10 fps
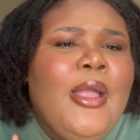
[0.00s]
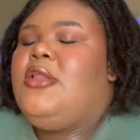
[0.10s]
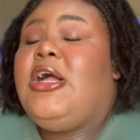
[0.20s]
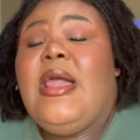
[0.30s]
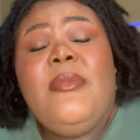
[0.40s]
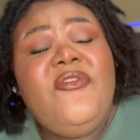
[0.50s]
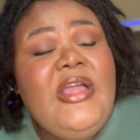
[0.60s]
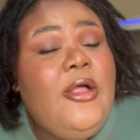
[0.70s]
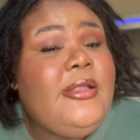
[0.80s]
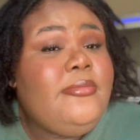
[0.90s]
Okay, moving
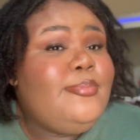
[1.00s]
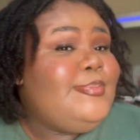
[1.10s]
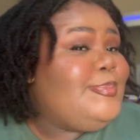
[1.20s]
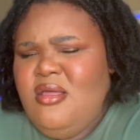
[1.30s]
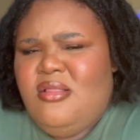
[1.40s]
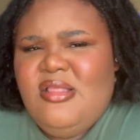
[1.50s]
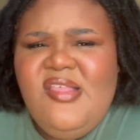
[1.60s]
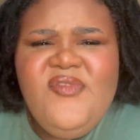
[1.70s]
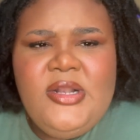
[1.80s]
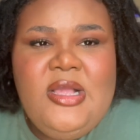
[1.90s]
on. This
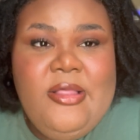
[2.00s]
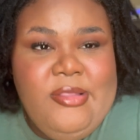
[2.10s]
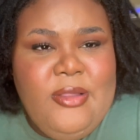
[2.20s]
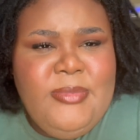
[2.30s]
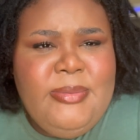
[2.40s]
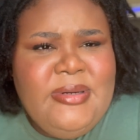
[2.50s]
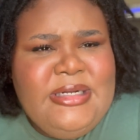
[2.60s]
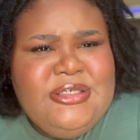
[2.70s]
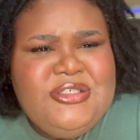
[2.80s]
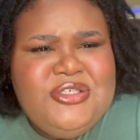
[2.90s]
video is gonna be
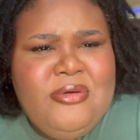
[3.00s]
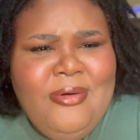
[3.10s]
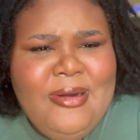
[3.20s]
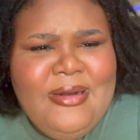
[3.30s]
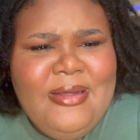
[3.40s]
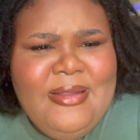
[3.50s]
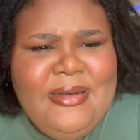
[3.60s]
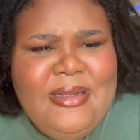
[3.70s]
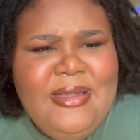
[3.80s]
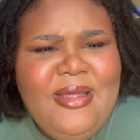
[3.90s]
pretty short,
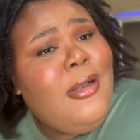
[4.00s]
honey.